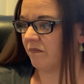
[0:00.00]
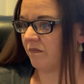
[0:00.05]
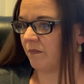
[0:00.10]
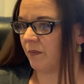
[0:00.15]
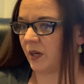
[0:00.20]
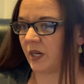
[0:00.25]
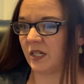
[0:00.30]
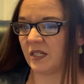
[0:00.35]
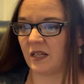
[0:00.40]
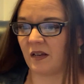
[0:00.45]

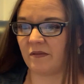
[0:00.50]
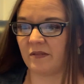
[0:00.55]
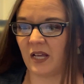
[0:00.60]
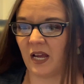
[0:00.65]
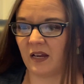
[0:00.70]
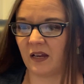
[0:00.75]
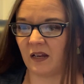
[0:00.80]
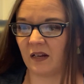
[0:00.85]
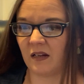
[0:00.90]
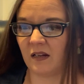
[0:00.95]
Because I've
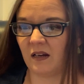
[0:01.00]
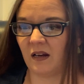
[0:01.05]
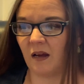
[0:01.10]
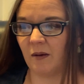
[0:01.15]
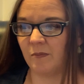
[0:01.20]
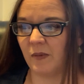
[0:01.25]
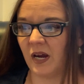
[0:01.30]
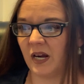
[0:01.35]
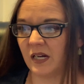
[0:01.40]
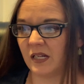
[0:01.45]
taken a
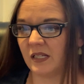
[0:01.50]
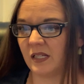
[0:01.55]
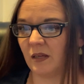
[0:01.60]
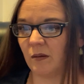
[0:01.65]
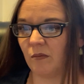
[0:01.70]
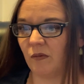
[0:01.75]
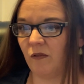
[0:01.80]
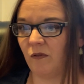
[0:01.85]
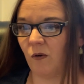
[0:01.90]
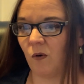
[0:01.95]
medicine
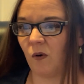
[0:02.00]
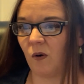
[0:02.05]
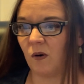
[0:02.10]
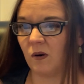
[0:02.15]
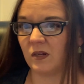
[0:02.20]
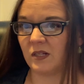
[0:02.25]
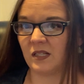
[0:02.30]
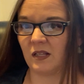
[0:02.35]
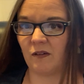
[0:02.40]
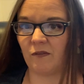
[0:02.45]
before.
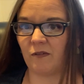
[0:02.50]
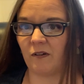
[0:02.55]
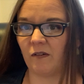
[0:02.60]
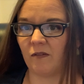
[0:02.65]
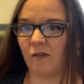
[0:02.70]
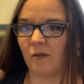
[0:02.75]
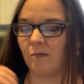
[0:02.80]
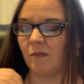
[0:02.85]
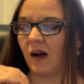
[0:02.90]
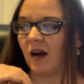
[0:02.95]
I suffer
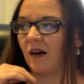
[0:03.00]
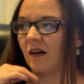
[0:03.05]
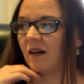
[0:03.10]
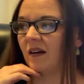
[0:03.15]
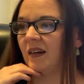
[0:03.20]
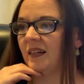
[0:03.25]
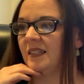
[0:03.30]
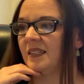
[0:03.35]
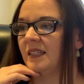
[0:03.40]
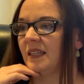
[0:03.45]
from
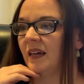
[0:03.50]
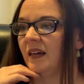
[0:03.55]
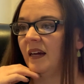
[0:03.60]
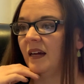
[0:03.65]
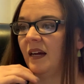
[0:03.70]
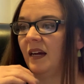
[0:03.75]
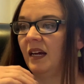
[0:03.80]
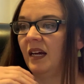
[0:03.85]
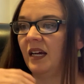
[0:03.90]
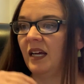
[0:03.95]
migraines,
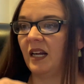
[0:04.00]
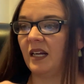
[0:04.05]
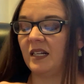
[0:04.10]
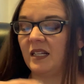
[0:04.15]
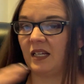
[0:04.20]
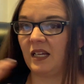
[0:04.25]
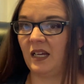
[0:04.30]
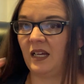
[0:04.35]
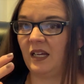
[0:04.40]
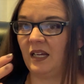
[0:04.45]

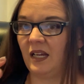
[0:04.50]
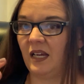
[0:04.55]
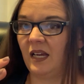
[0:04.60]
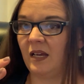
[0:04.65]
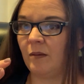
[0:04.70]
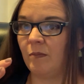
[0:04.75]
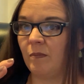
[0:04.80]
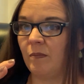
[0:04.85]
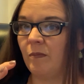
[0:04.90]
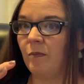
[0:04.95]
and
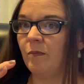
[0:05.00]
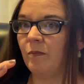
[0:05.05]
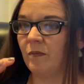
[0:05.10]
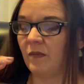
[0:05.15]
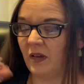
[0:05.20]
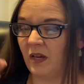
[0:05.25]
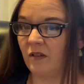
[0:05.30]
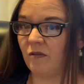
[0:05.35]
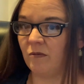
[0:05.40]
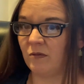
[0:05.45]

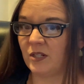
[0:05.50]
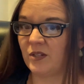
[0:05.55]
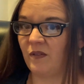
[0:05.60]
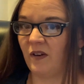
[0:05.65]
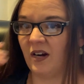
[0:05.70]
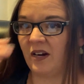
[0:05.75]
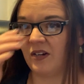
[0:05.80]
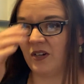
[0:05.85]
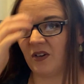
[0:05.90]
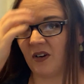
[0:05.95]
it was
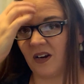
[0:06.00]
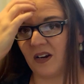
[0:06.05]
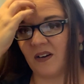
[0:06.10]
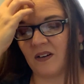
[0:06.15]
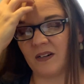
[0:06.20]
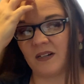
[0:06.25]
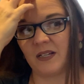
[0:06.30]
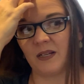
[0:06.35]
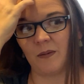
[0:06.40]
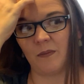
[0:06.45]
very
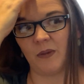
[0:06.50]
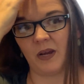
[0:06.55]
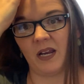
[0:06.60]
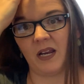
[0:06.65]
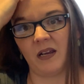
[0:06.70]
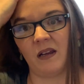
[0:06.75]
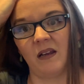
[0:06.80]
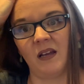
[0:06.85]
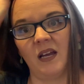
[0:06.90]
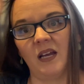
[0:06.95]
triggering to
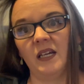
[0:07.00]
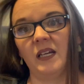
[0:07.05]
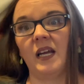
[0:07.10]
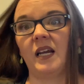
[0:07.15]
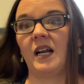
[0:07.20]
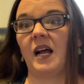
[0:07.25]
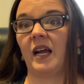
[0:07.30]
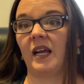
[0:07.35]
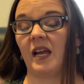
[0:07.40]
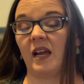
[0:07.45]
me.
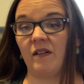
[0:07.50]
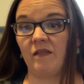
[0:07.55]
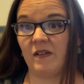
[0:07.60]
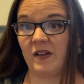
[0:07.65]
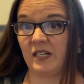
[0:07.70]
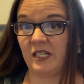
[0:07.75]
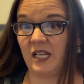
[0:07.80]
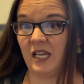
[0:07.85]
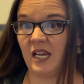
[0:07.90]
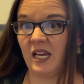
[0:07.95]
And I gave
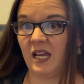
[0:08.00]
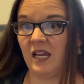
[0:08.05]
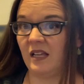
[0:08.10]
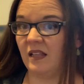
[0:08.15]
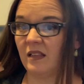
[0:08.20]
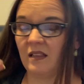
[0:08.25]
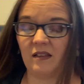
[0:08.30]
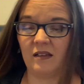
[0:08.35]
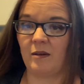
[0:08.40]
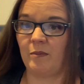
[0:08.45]
it to
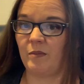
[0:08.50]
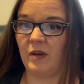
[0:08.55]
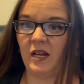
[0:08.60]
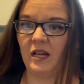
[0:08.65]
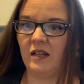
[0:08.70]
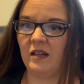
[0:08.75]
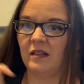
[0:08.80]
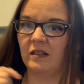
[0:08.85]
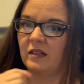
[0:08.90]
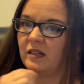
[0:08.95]
Keith
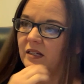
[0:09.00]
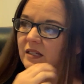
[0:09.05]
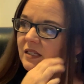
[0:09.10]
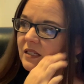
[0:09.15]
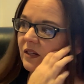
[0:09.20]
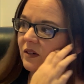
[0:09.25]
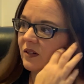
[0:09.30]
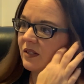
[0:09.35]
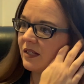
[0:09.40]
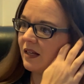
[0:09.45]
immediately. As
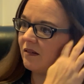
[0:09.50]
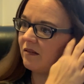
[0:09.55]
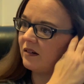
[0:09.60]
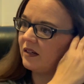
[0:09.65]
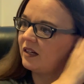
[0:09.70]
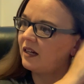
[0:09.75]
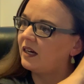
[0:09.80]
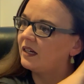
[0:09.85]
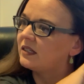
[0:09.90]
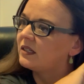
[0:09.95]
soon as I
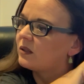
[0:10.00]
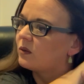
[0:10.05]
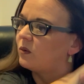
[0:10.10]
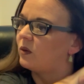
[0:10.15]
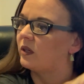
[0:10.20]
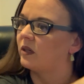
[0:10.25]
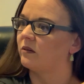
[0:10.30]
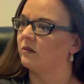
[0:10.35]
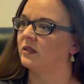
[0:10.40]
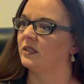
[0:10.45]
realized
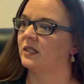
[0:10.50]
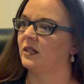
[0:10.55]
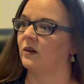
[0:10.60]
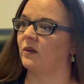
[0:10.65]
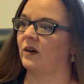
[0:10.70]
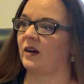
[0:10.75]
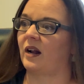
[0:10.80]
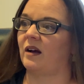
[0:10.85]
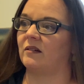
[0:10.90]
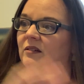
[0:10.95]
what it was
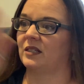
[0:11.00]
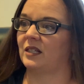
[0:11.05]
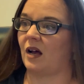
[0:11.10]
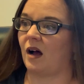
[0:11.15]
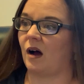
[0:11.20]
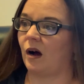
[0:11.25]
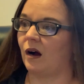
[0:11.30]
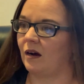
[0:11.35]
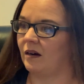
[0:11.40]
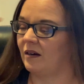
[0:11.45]
doing, I
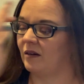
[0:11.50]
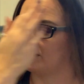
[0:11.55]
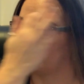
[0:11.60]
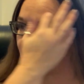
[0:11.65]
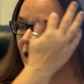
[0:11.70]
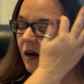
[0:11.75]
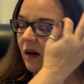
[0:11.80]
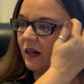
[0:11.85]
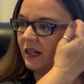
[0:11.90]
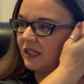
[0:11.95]
was
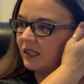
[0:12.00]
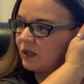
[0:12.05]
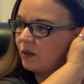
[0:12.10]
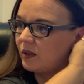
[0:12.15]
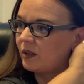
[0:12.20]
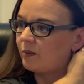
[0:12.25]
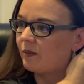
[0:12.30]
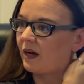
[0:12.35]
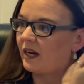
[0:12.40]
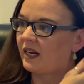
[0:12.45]
honest
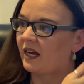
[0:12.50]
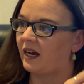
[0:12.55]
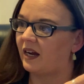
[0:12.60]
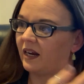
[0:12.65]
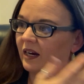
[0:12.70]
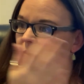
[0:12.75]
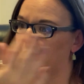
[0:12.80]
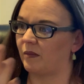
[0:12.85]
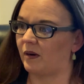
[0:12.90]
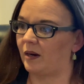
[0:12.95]
with my
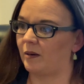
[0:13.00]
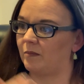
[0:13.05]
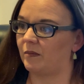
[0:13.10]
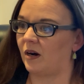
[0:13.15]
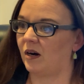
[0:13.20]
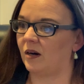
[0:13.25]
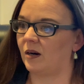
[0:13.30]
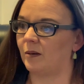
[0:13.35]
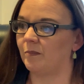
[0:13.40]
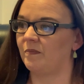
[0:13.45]
dad and my
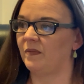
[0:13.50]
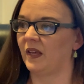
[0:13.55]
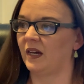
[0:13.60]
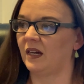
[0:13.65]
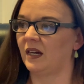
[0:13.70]
mom